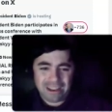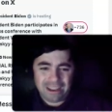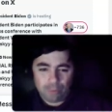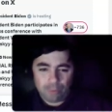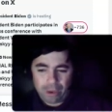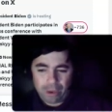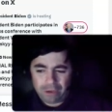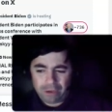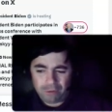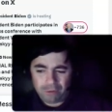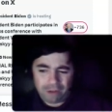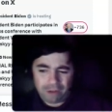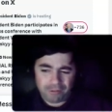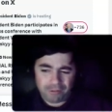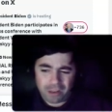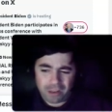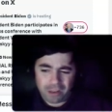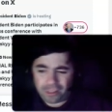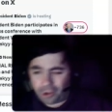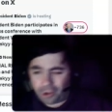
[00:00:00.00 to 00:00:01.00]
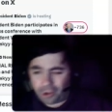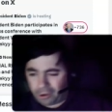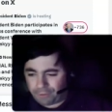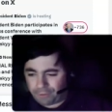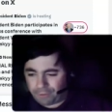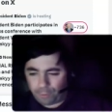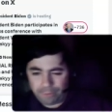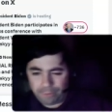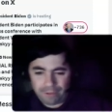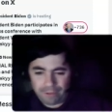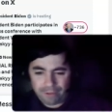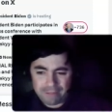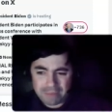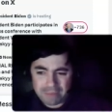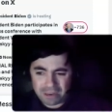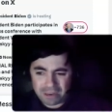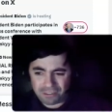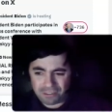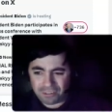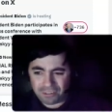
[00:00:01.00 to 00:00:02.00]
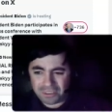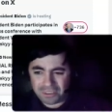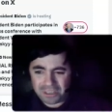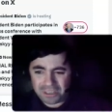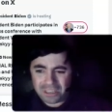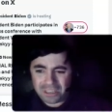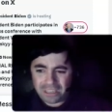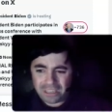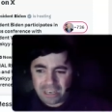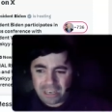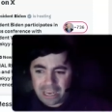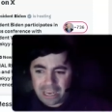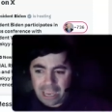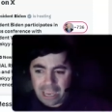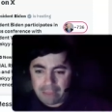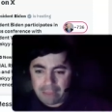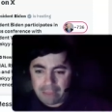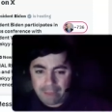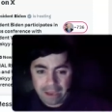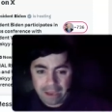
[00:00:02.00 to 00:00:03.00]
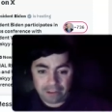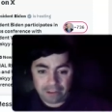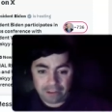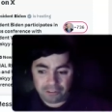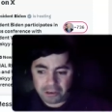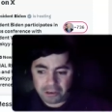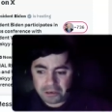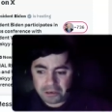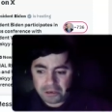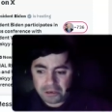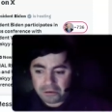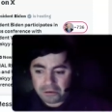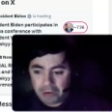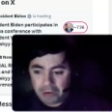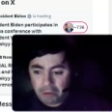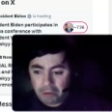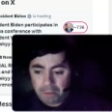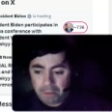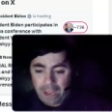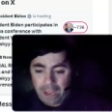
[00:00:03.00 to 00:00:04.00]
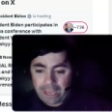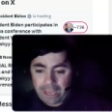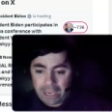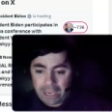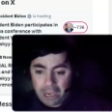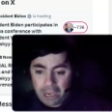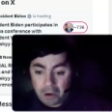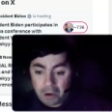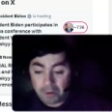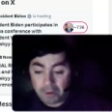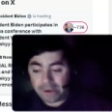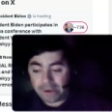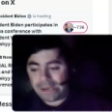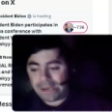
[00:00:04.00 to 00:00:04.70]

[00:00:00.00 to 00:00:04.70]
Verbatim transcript: Waited around for like 30 to 45 minutes. Then they came back and said, nope, I can go.